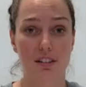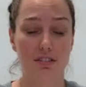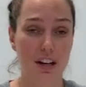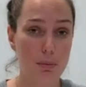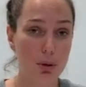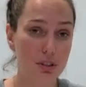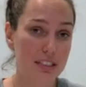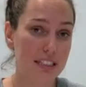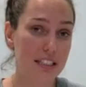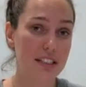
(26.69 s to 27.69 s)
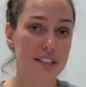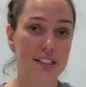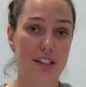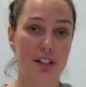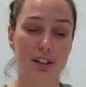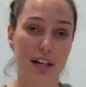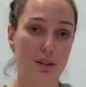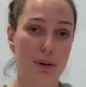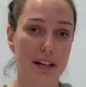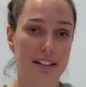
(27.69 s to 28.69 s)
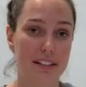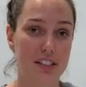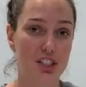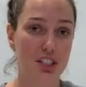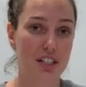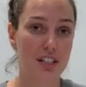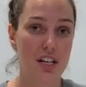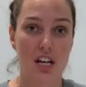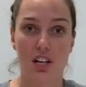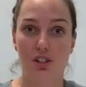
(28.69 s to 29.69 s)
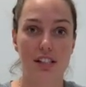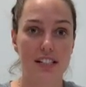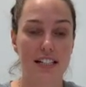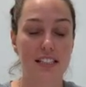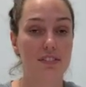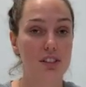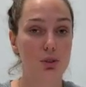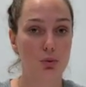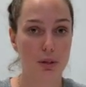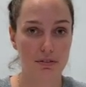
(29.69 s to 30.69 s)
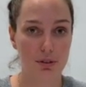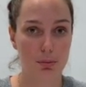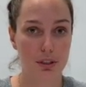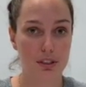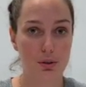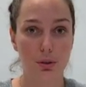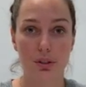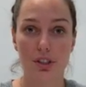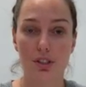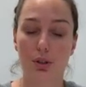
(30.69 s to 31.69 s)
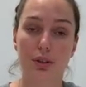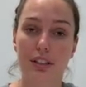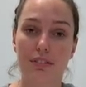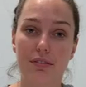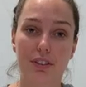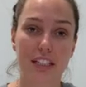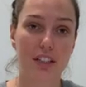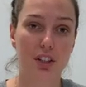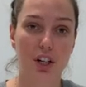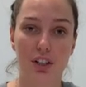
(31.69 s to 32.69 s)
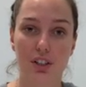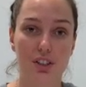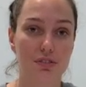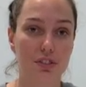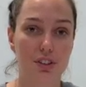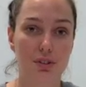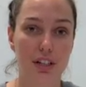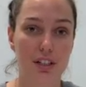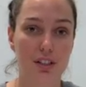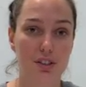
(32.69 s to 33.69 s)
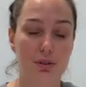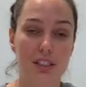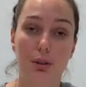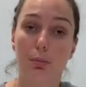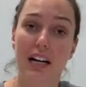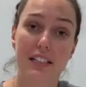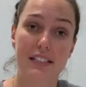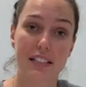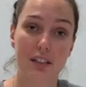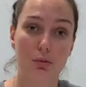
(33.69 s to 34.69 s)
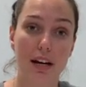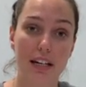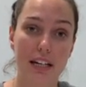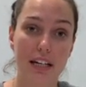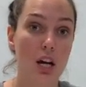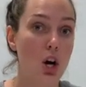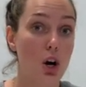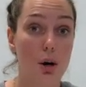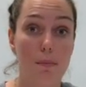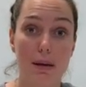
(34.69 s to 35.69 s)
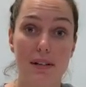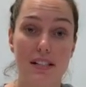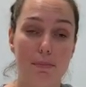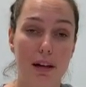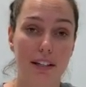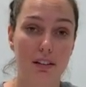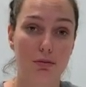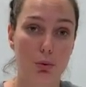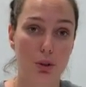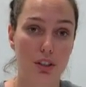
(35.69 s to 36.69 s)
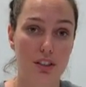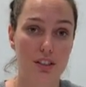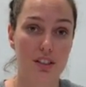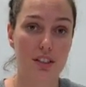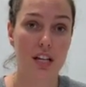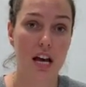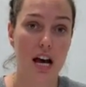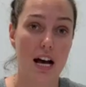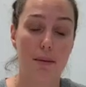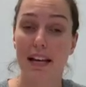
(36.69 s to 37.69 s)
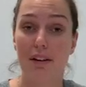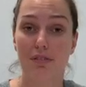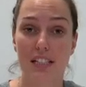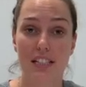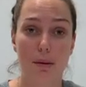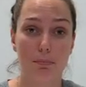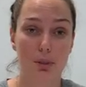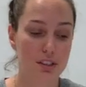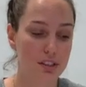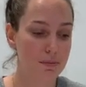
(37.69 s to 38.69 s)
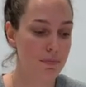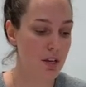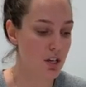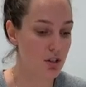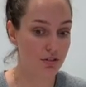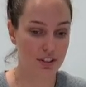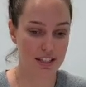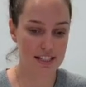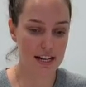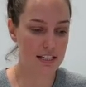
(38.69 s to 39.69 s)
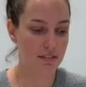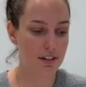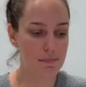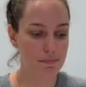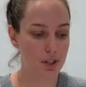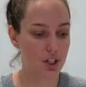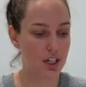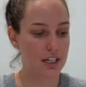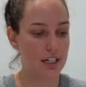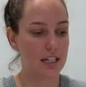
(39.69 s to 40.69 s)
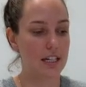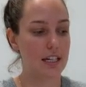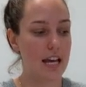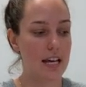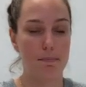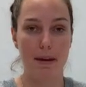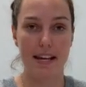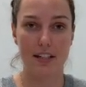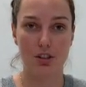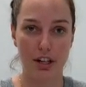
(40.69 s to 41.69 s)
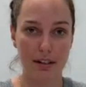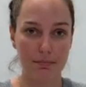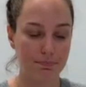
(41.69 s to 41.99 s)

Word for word: fine motor skills and their letter recognition. So this activity is great for preschoolers or even for kindergartners, first graders who are still practicing their writing or maybe spelling of words and um, counting numbers. So for this activity, you're going to need a baking tray